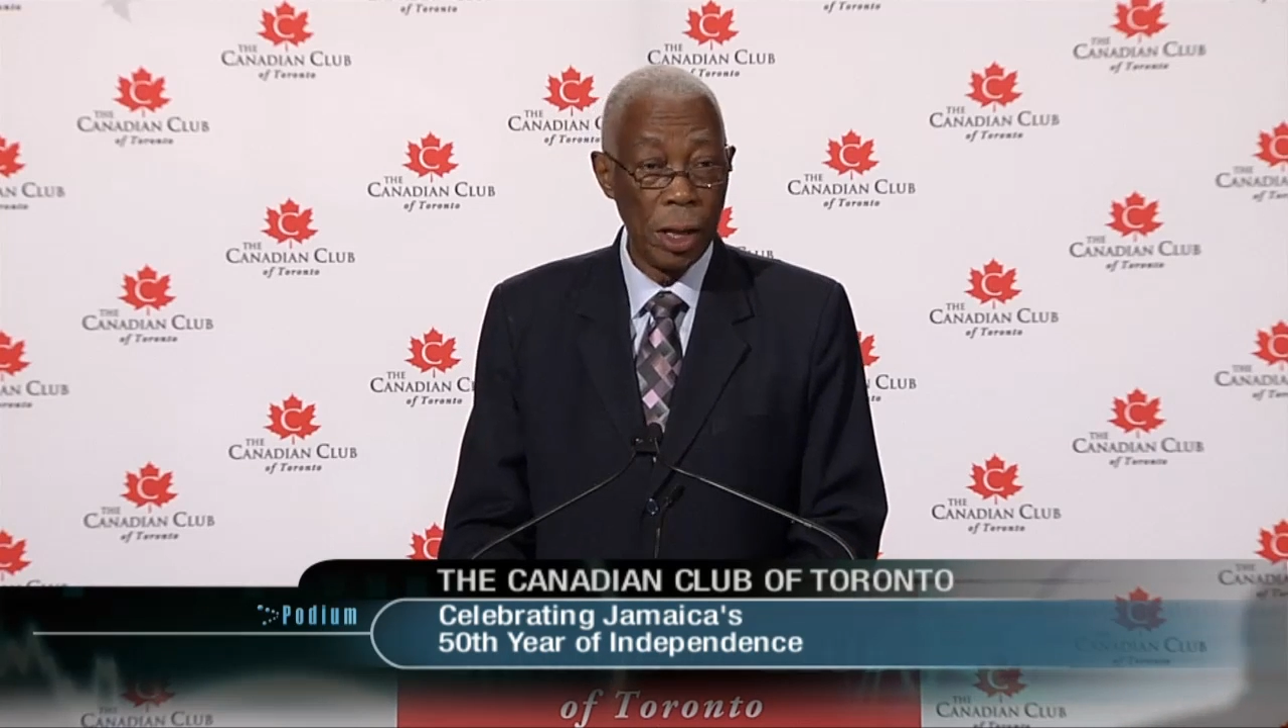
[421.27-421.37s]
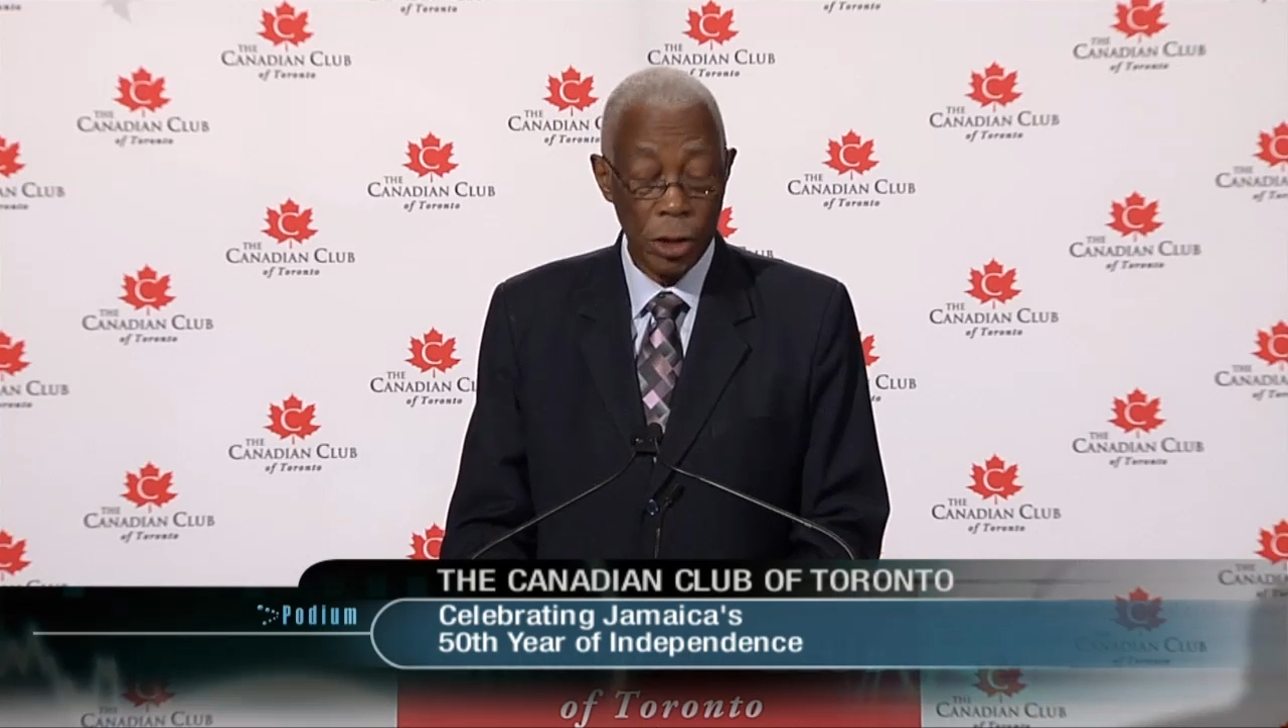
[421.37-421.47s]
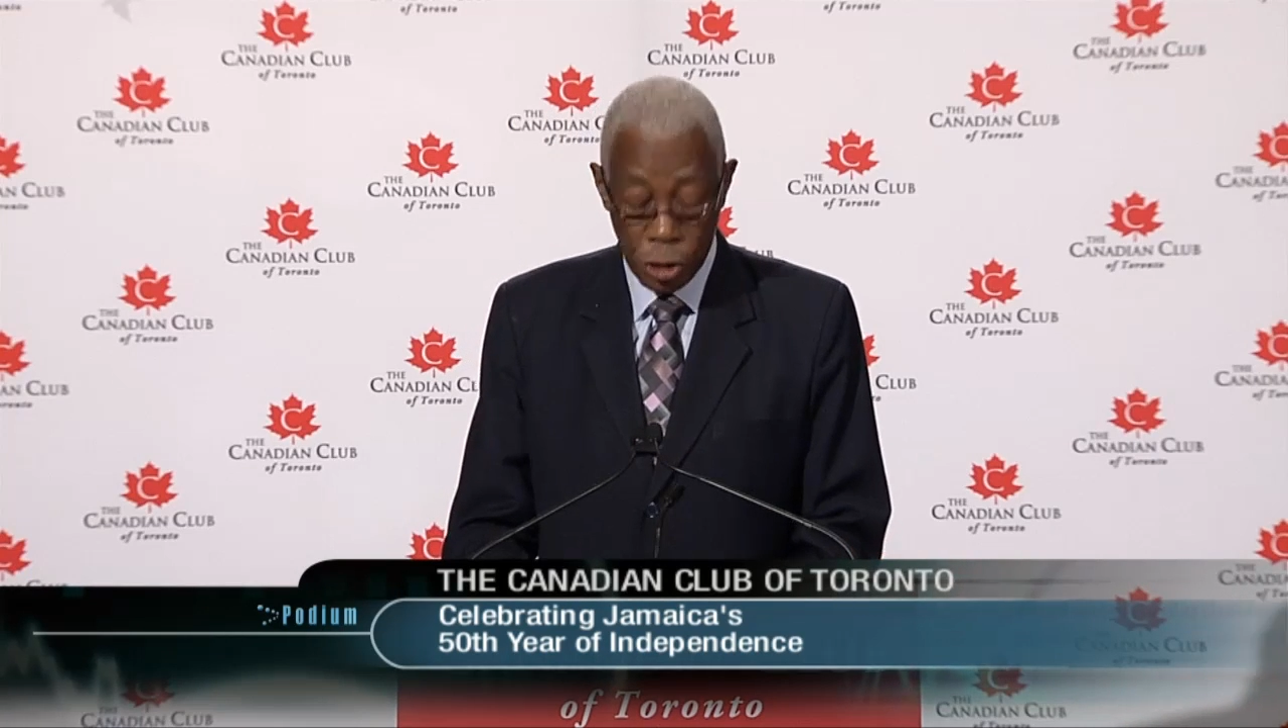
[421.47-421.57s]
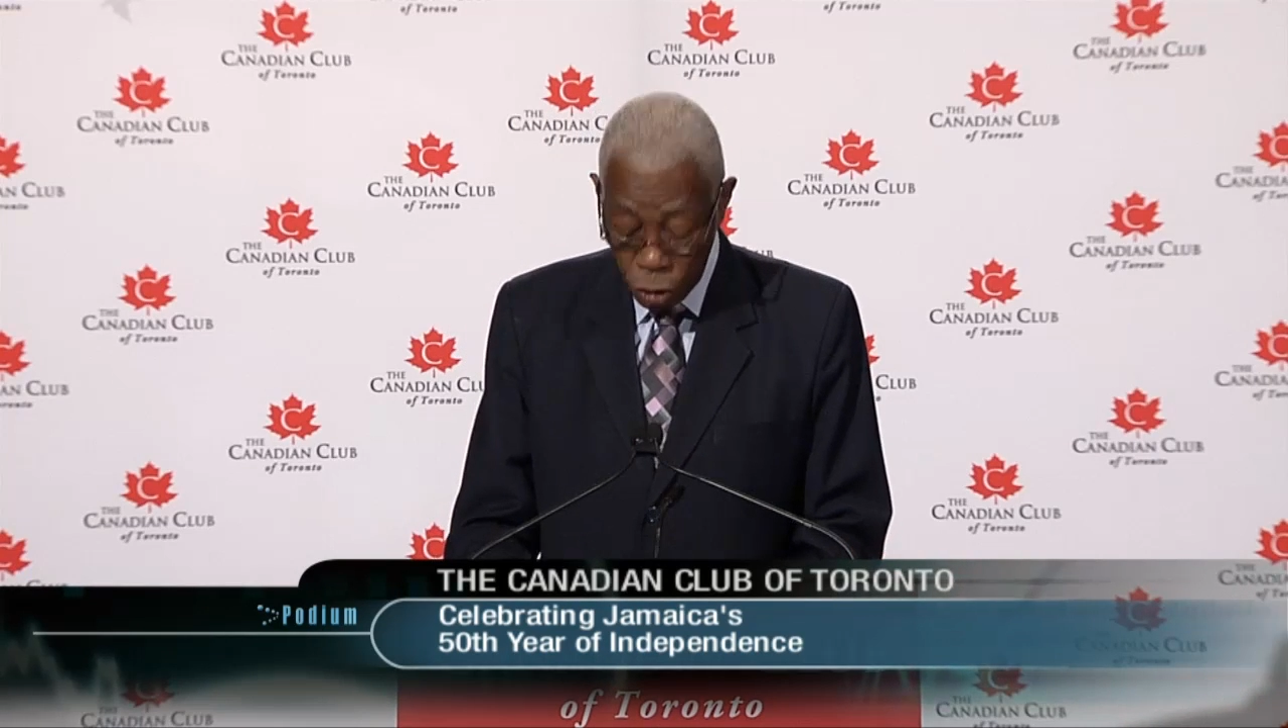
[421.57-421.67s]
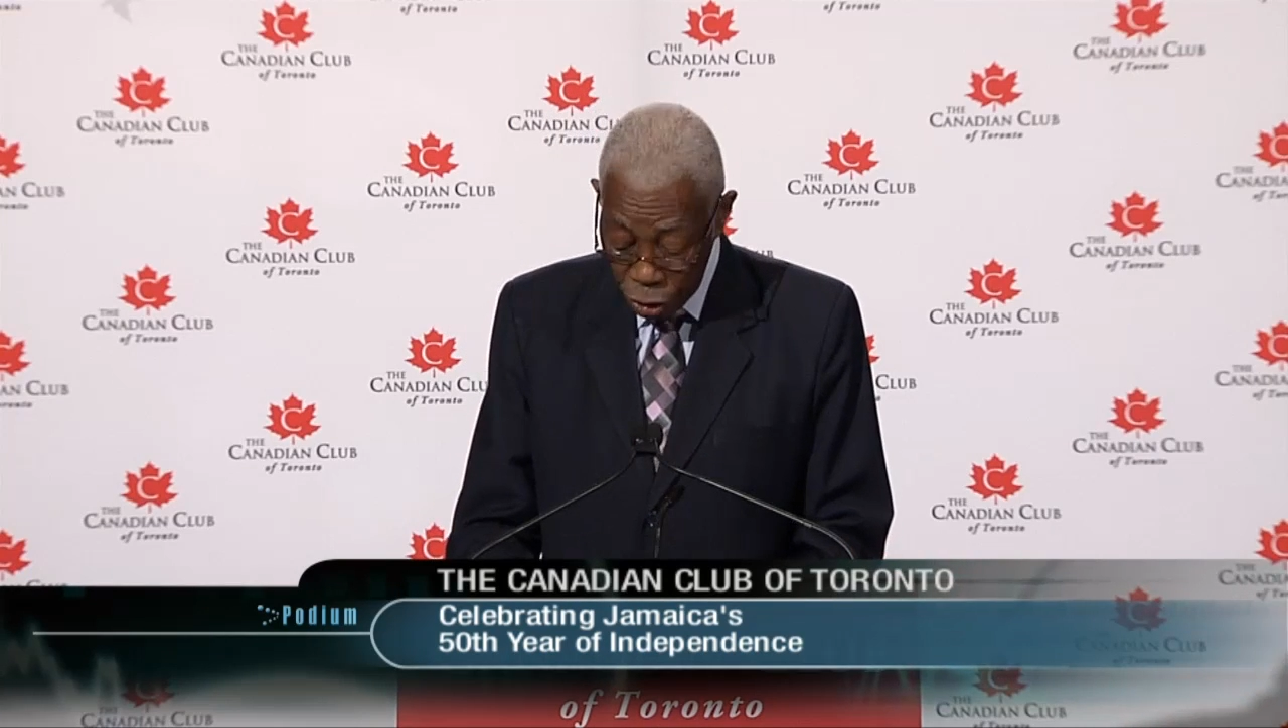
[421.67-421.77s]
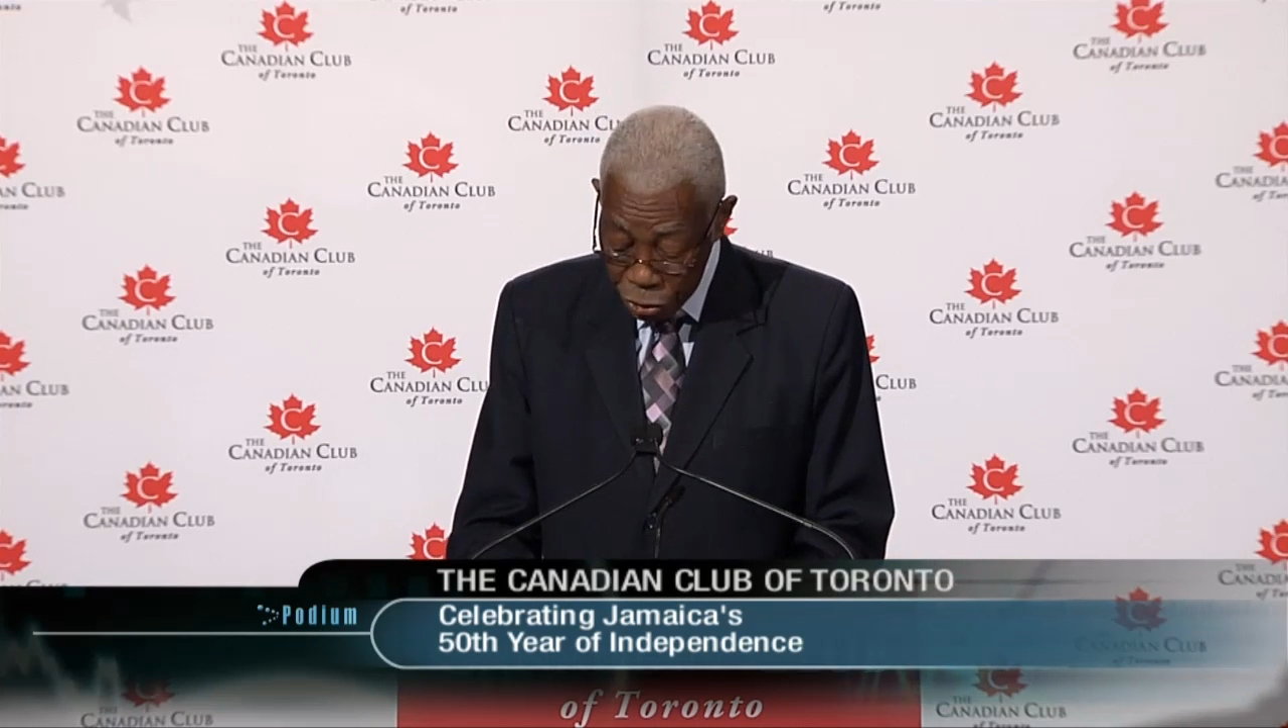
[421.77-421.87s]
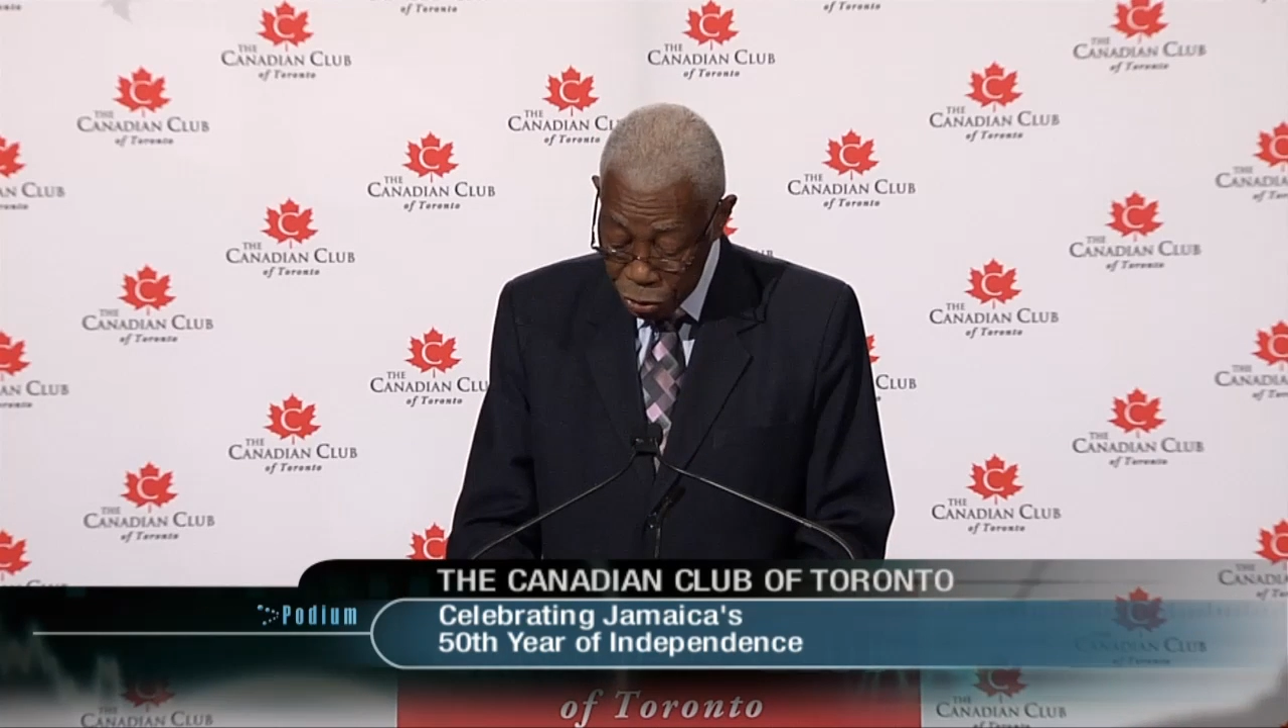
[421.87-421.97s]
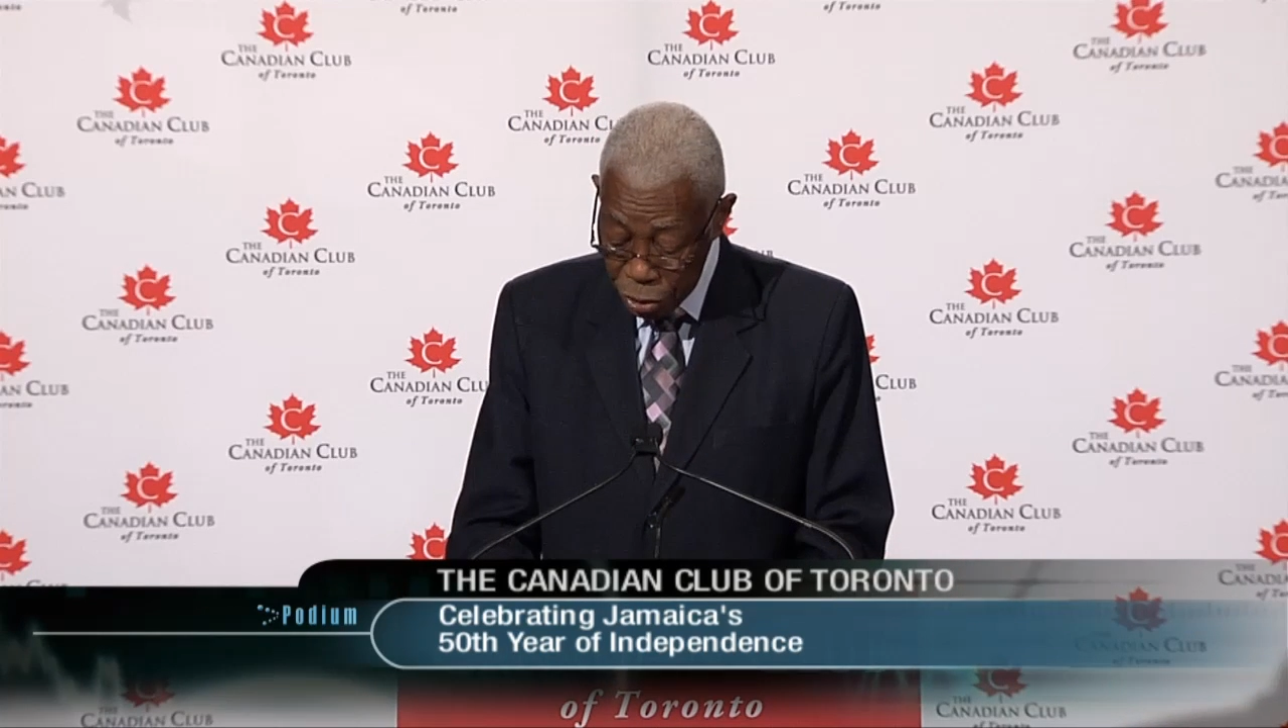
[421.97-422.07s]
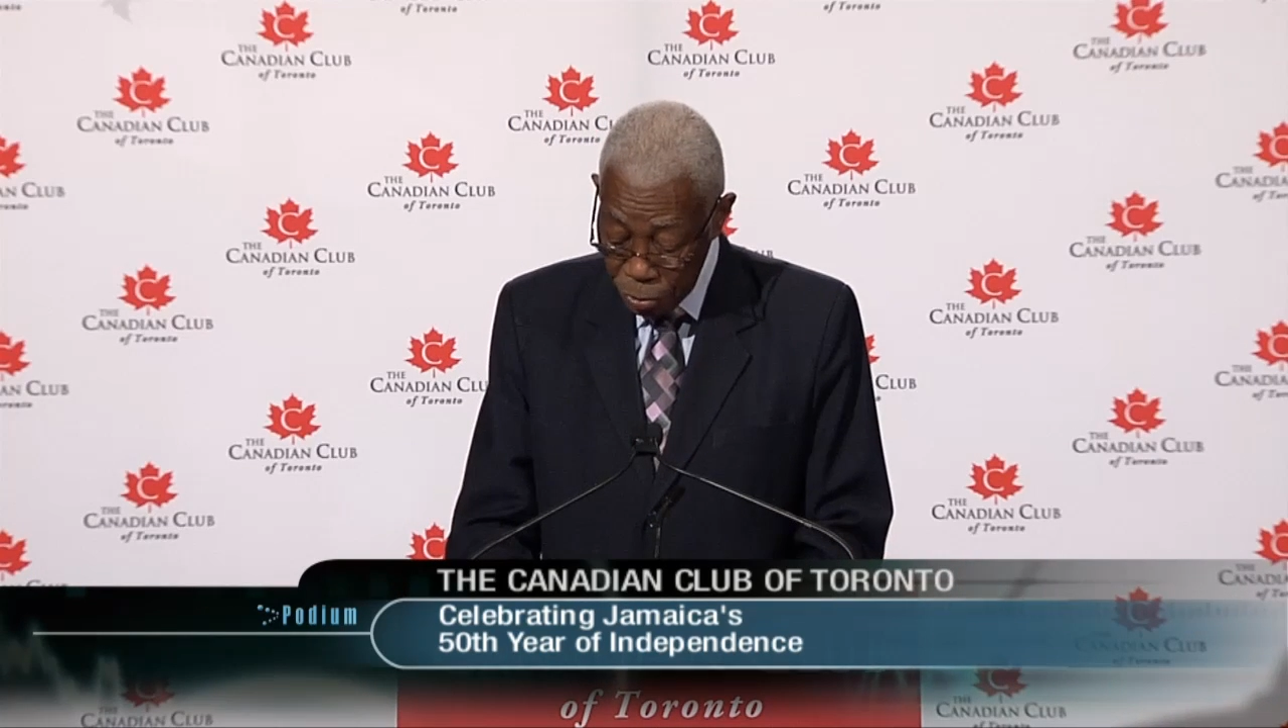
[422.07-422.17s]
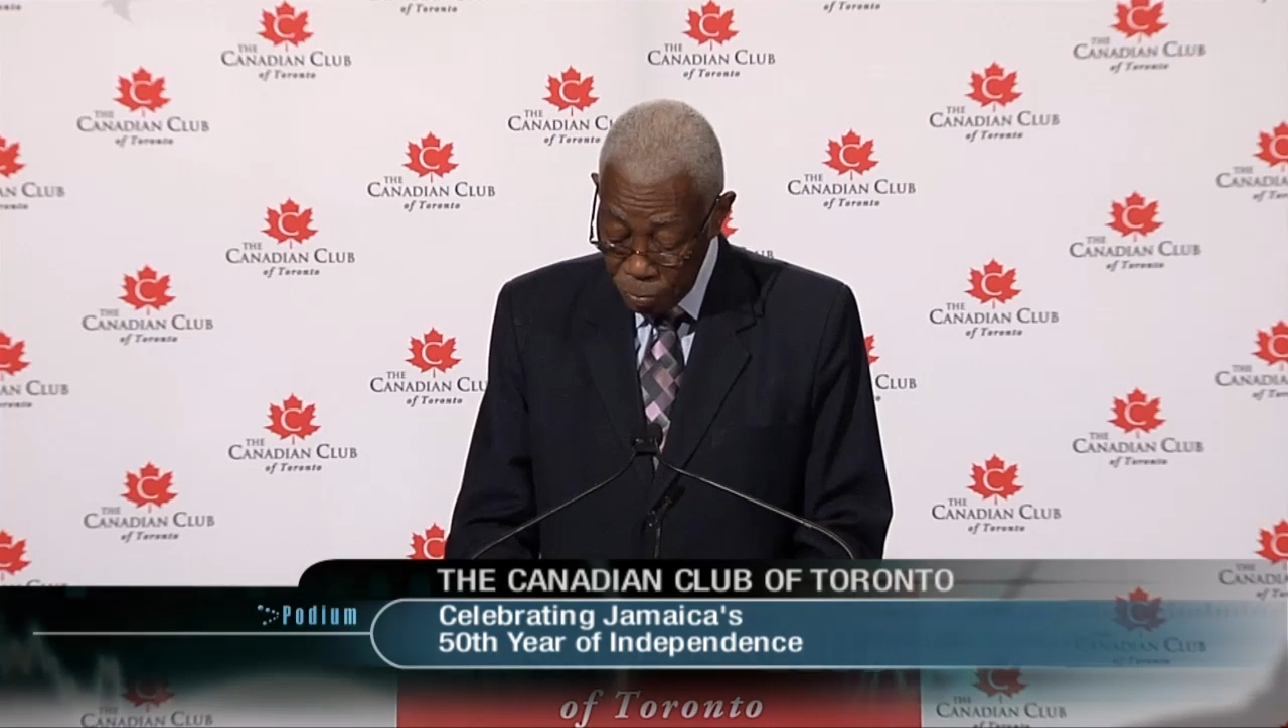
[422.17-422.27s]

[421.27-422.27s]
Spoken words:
just